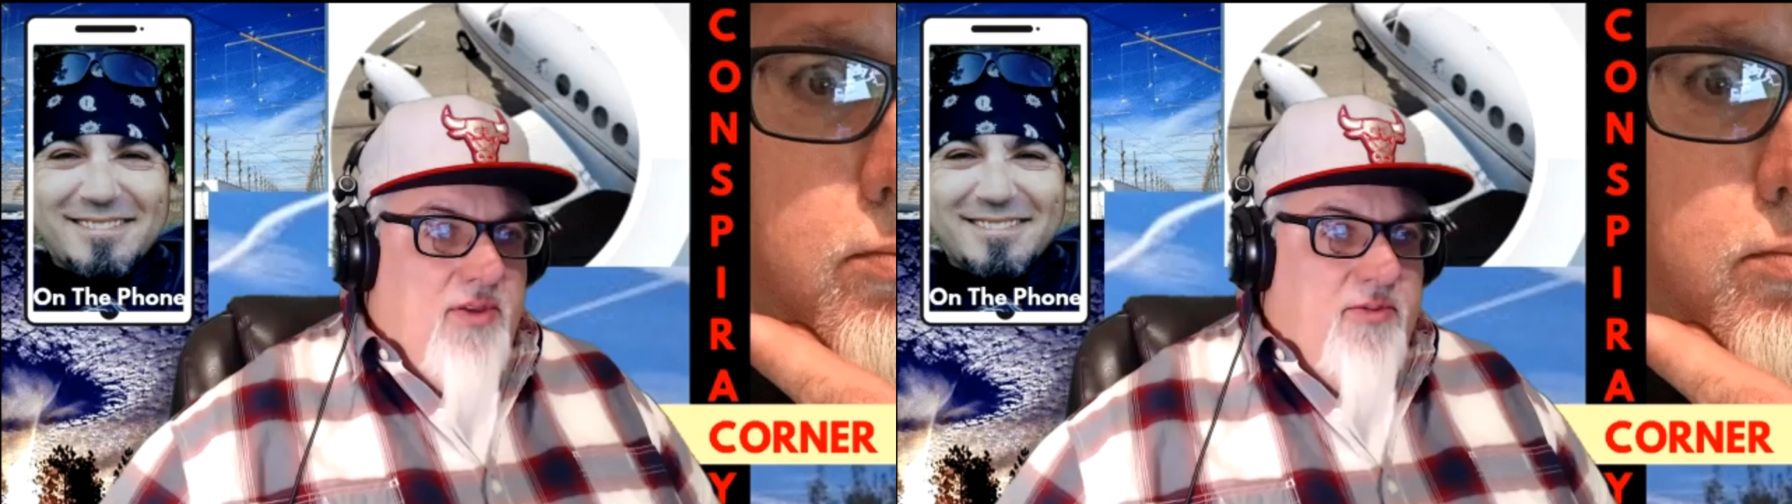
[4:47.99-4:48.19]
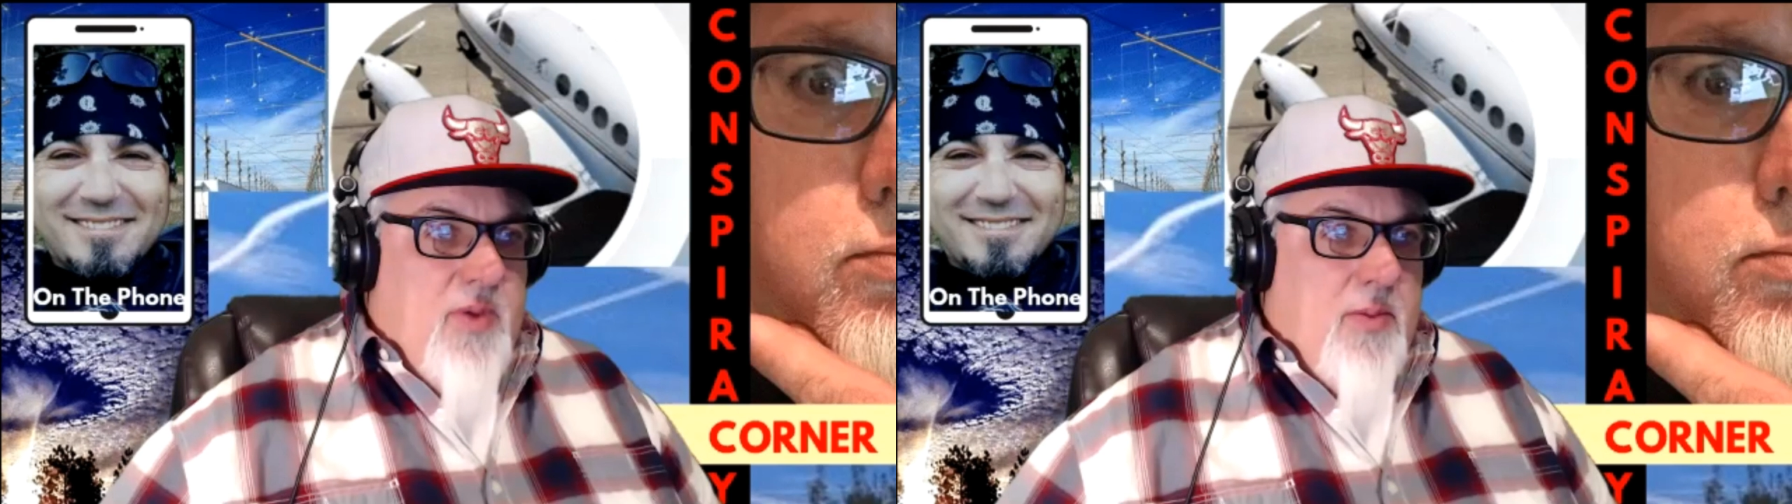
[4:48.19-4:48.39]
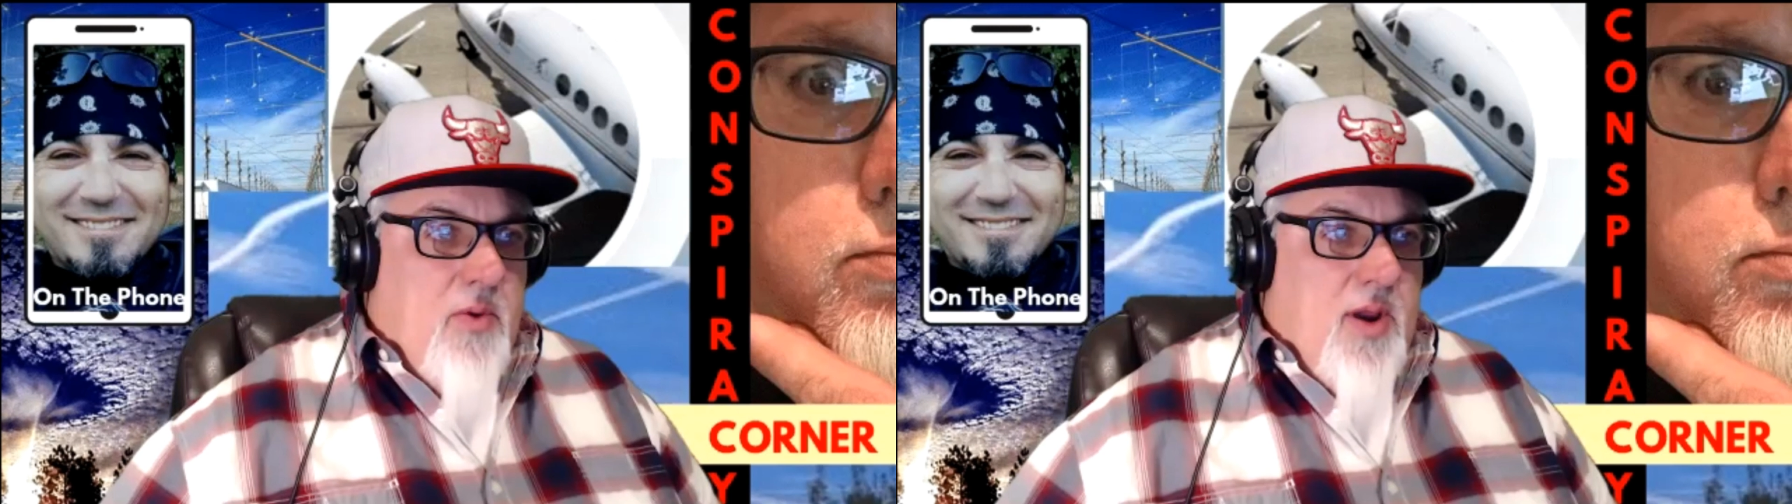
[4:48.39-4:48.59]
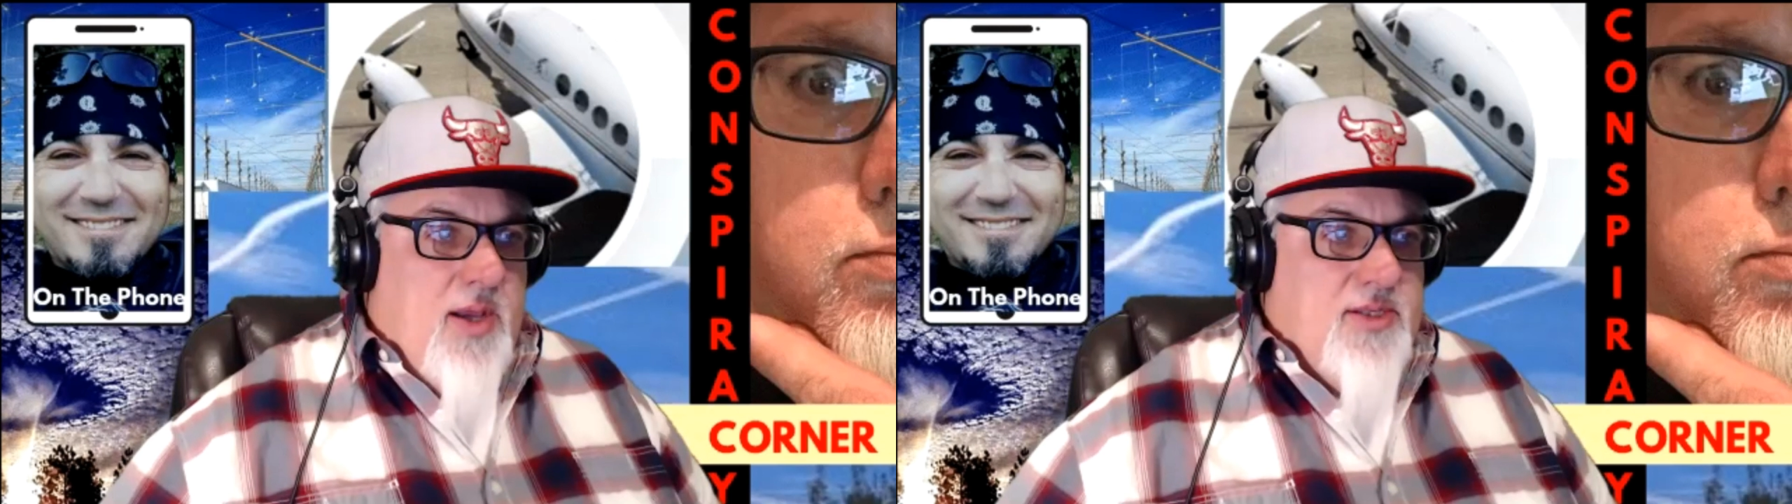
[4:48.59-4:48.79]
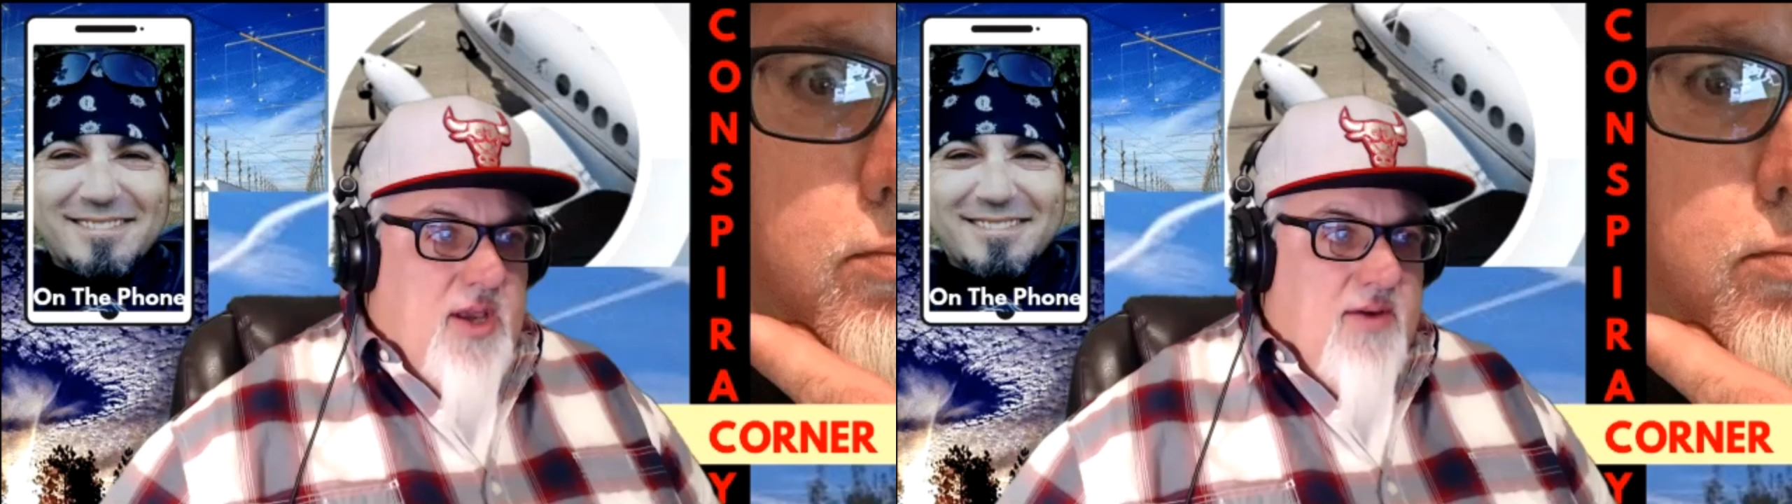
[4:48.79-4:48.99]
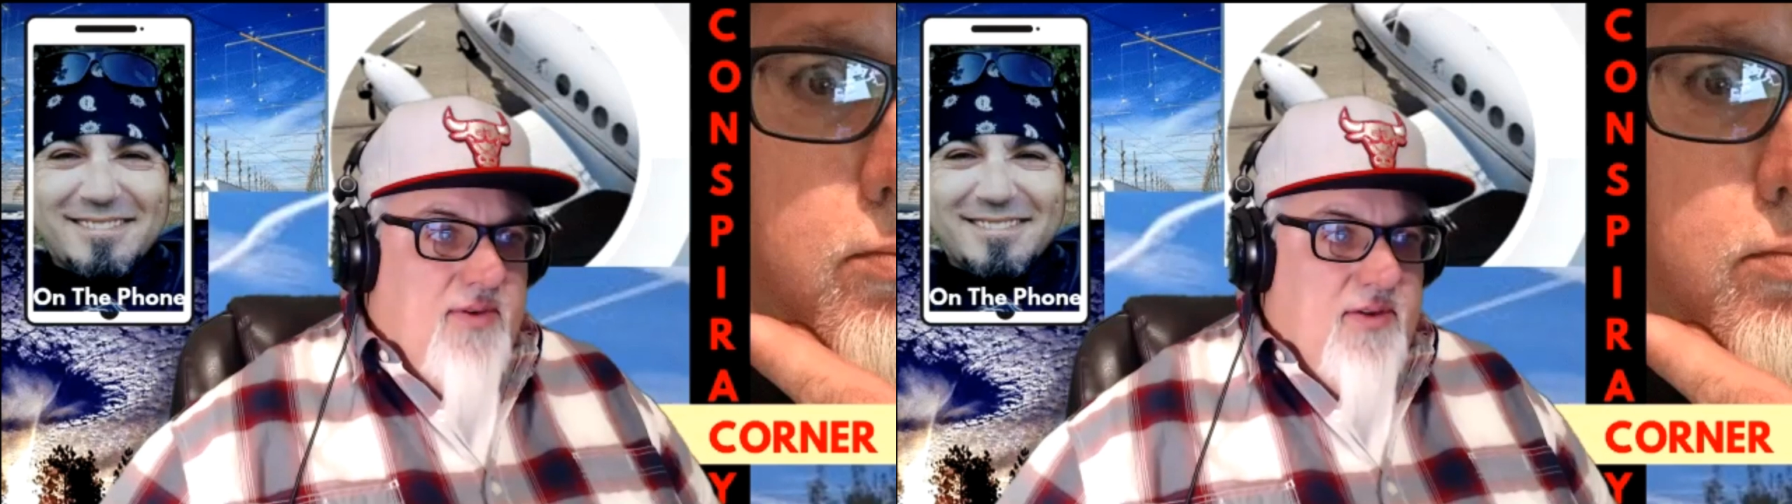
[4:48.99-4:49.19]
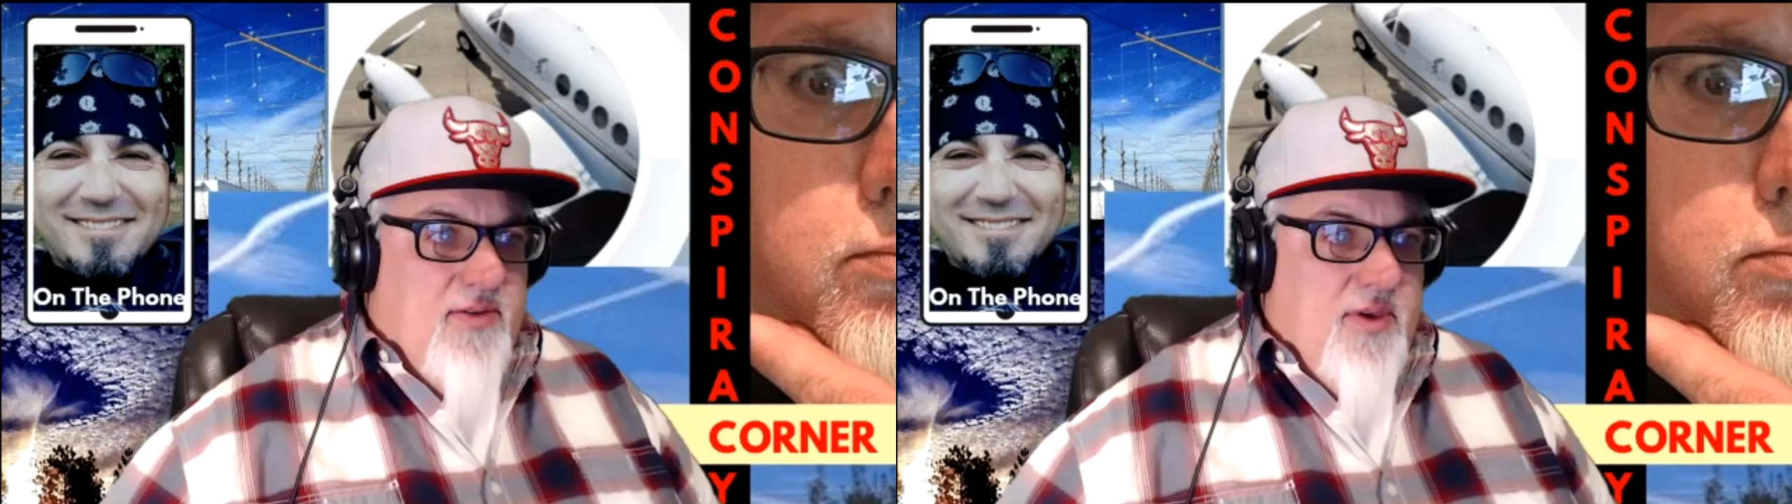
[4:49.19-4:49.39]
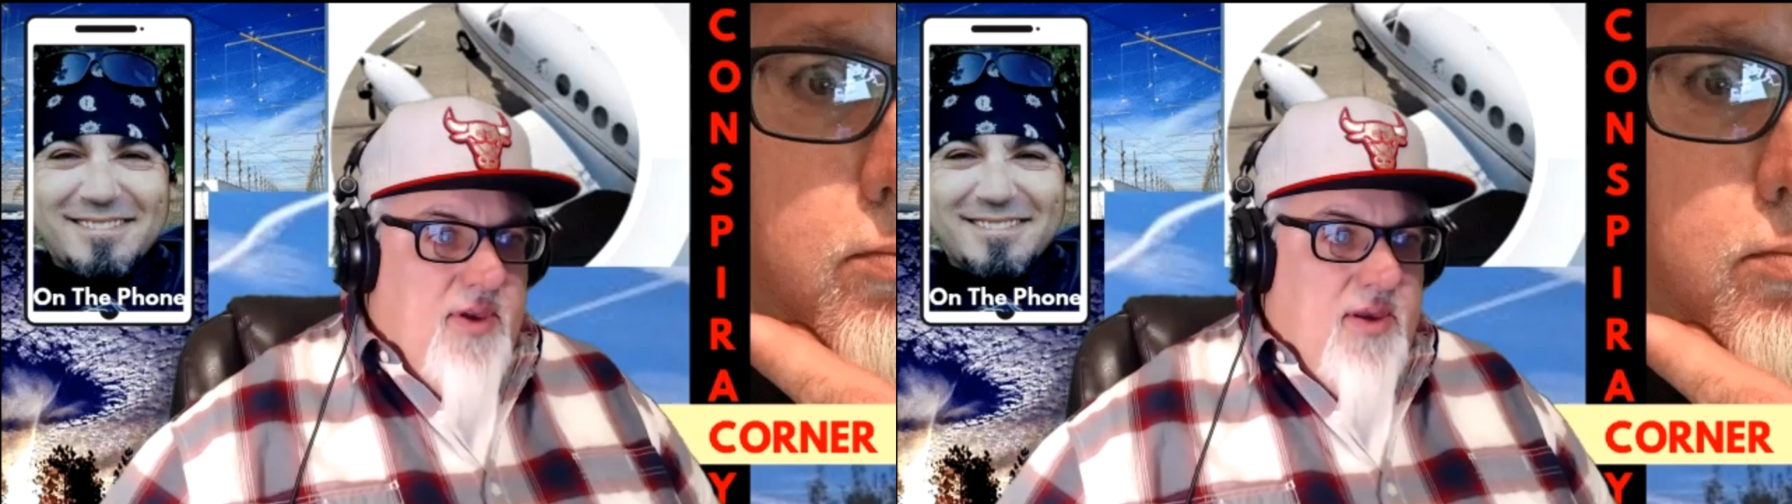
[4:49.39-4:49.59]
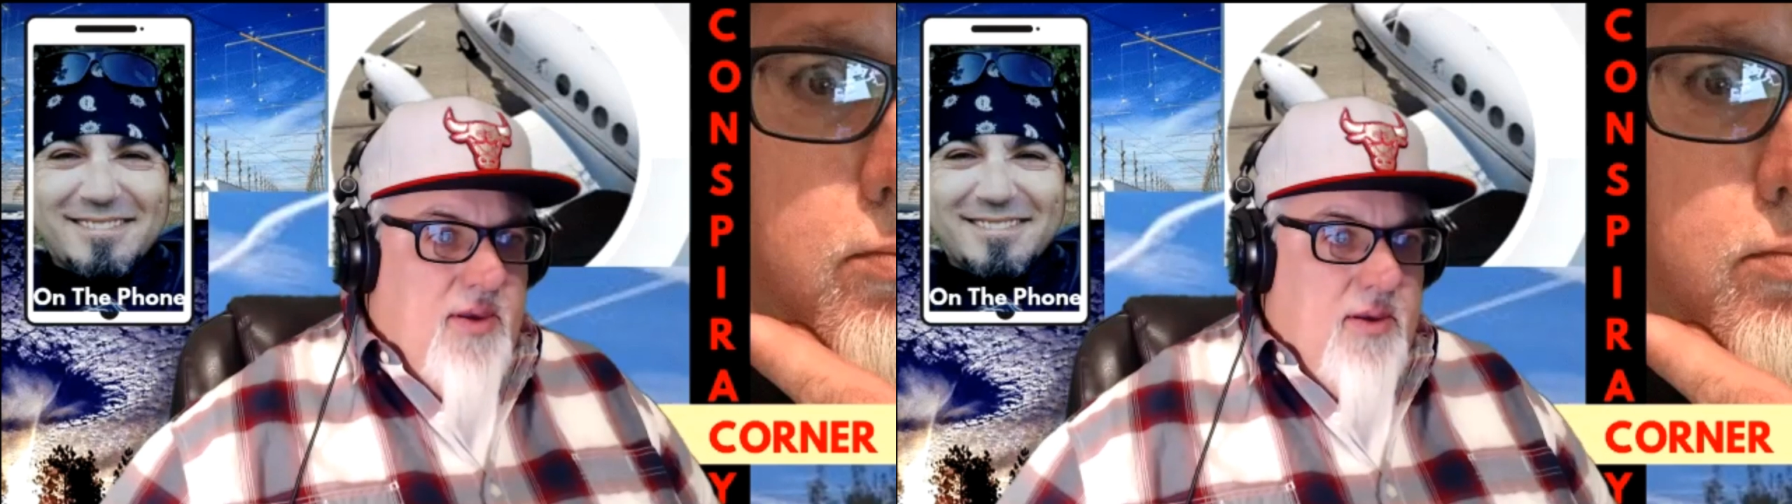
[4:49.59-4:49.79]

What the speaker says: this memorized, obviously.